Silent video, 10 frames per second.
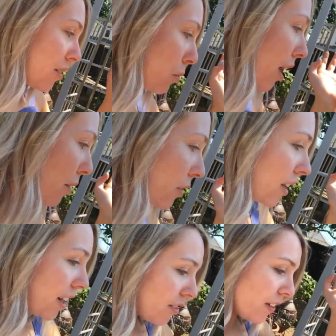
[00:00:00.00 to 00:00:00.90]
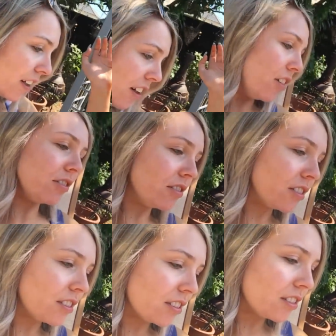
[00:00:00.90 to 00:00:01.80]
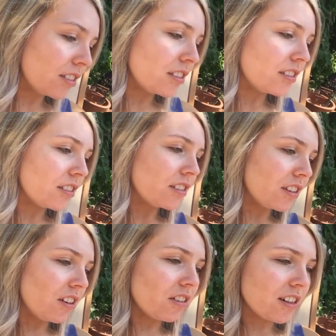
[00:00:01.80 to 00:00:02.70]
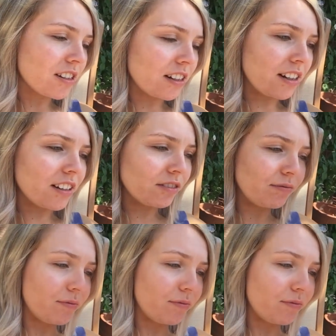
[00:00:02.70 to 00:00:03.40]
Why won't they leave me alone? Honestly.